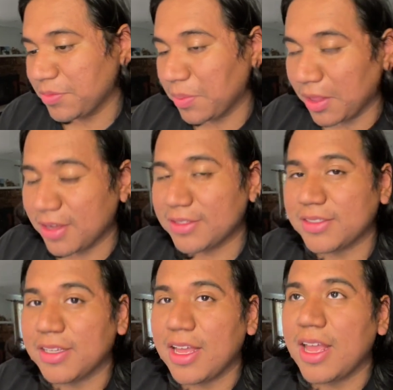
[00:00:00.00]

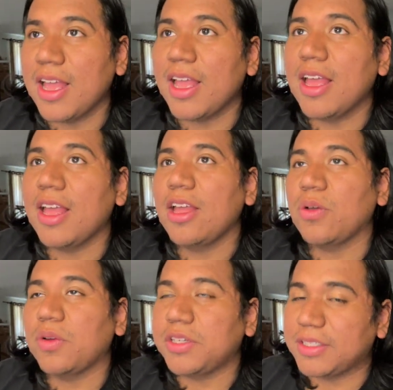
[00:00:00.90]
plus,
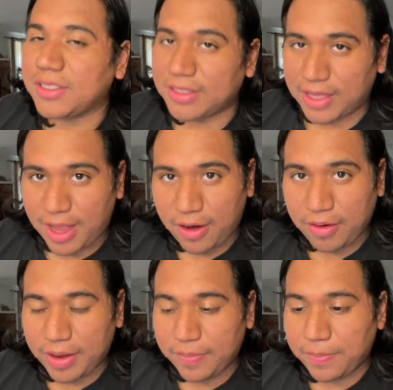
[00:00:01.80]
which is
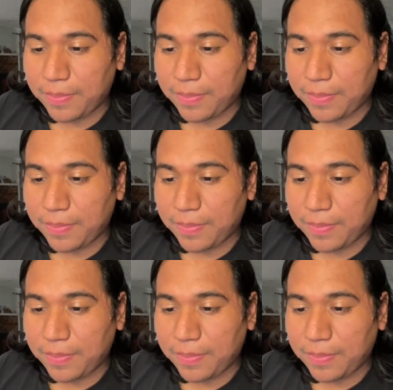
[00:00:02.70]
scary.